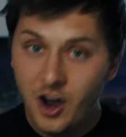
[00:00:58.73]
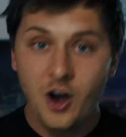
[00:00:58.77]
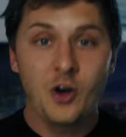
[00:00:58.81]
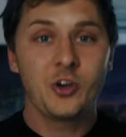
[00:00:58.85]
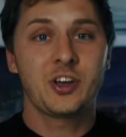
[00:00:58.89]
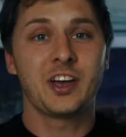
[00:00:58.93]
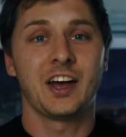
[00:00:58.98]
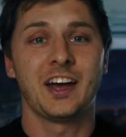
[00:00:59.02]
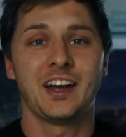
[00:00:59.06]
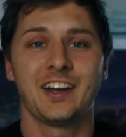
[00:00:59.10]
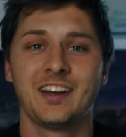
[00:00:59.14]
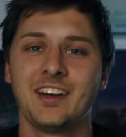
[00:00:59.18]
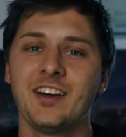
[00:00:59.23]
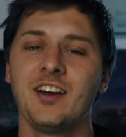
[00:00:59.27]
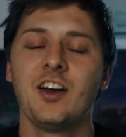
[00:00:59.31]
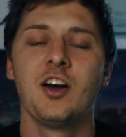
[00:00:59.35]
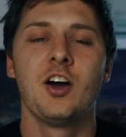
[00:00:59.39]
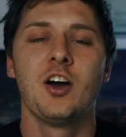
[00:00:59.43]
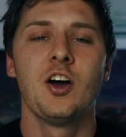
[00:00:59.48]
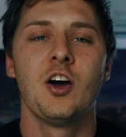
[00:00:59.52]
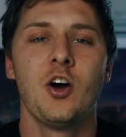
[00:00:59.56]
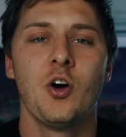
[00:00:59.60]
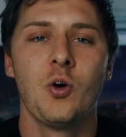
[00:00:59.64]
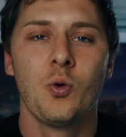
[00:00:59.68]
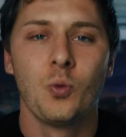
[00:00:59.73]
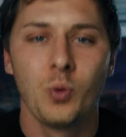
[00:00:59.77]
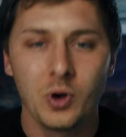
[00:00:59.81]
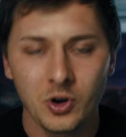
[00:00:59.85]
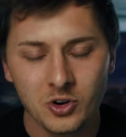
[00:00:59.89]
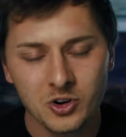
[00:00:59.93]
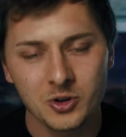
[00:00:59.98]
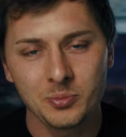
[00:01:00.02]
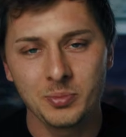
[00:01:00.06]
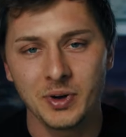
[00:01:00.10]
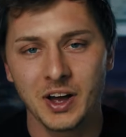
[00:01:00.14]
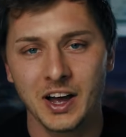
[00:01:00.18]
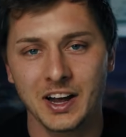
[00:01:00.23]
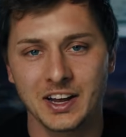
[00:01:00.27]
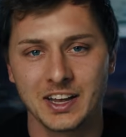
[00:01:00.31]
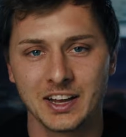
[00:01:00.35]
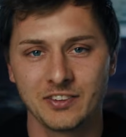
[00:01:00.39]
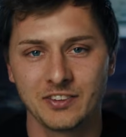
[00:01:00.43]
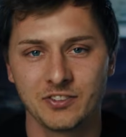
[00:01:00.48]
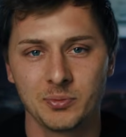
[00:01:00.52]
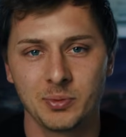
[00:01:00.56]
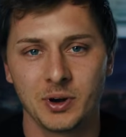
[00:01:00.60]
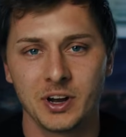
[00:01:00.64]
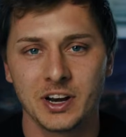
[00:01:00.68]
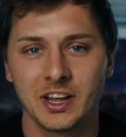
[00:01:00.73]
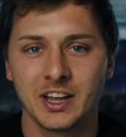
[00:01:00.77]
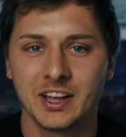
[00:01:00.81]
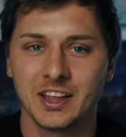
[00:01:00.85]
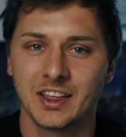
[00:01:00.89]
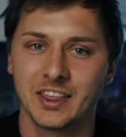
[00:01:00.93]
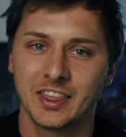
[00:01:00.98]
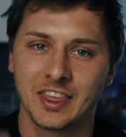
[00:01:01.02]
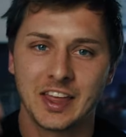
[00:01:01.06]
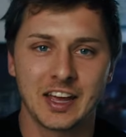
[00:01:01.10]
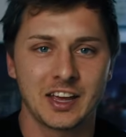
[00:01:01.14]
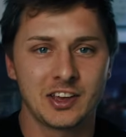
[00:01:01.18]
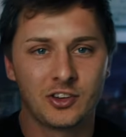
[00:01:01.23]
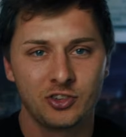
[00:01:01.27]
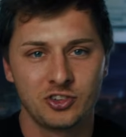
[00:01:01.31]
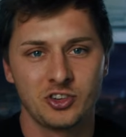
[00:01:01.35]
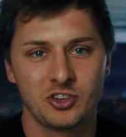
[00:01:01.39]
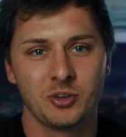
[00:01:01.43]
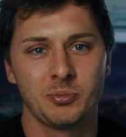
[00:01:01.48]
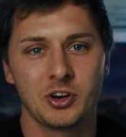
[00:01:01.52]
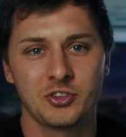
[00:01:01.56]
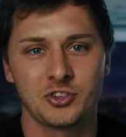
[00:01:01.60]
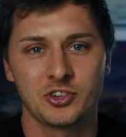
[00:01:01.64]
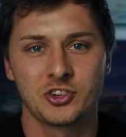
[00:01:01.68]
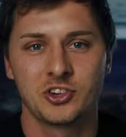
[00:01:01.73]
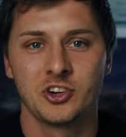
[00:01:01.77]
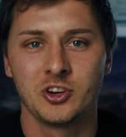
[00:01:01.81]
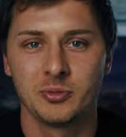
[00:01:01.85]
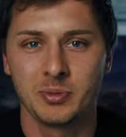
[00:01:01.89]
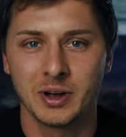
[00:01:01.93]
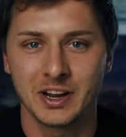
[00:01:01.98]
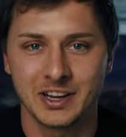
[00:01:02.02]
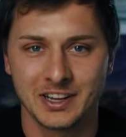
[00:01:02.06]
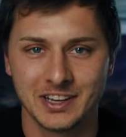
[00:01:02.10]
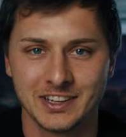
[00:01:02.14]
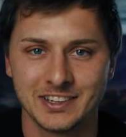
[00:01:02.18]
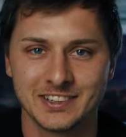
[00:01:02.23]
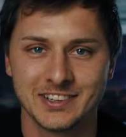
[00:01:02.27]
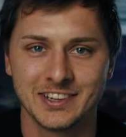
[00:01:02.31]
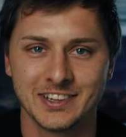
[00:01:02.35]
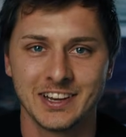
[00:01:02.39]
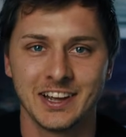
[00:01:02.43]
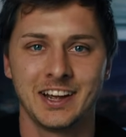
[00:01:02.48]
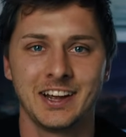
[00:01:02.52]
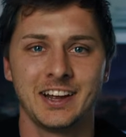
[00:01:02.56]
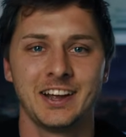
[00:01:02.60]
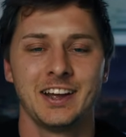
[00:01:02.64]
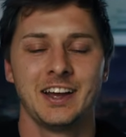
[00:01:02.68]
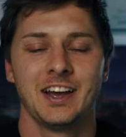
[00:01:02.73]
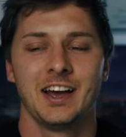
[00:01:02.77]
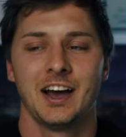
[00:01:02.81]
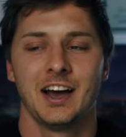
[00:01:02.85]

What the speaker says: Okay, welcome back everybody. Thank you so much for tuning back in today.